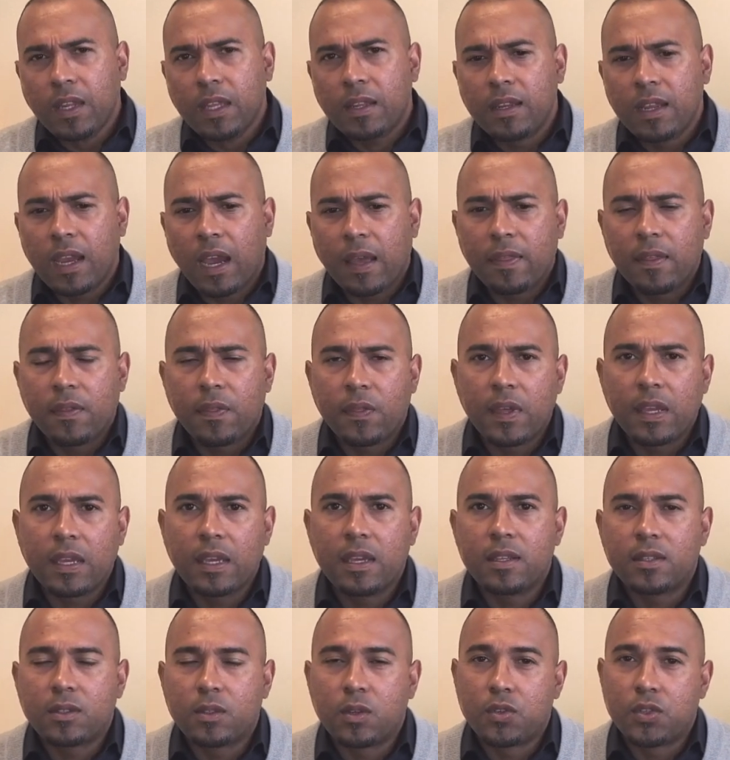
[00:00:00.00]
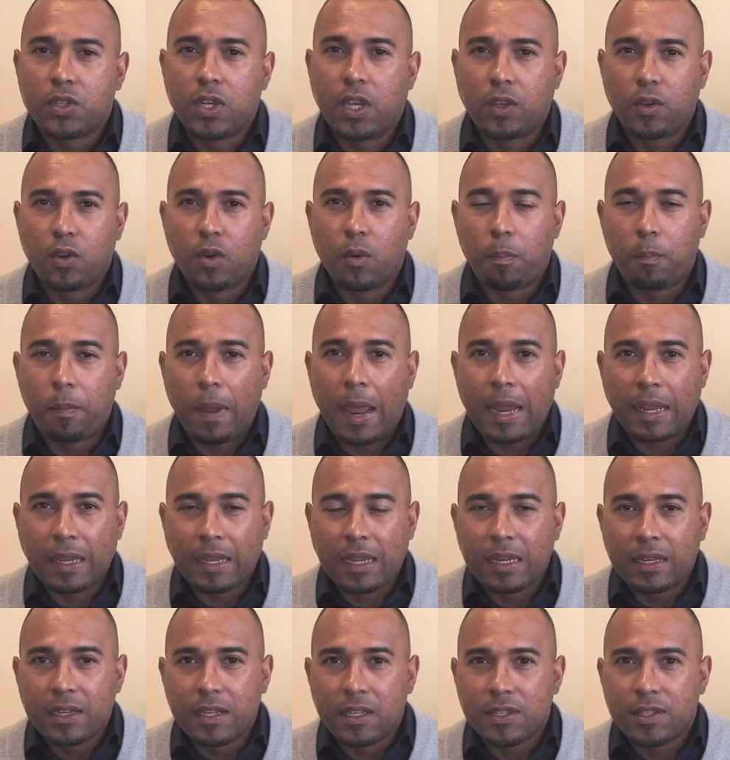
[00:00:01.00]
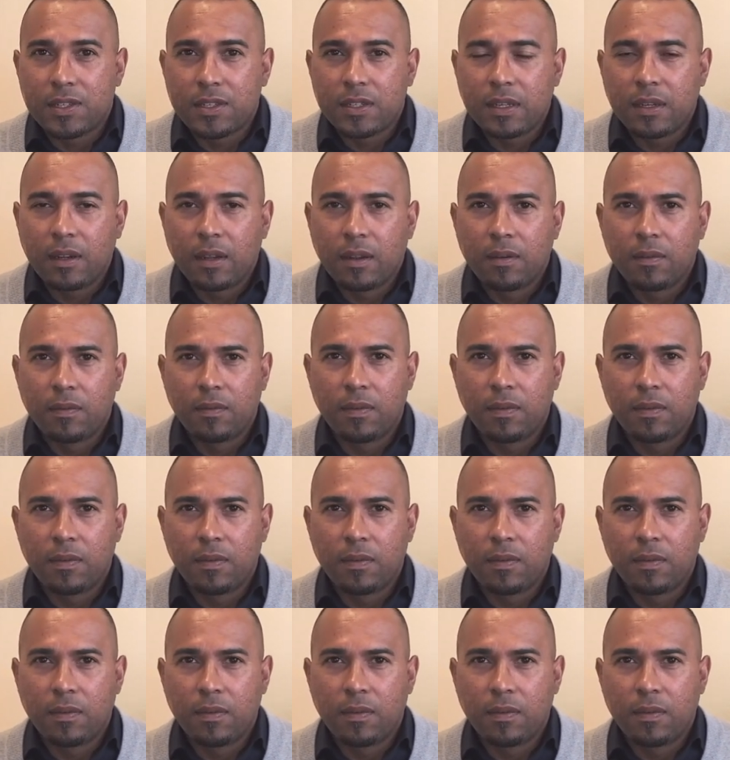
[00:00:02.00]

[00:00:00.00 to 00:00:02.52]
The other thing is to check your banking history.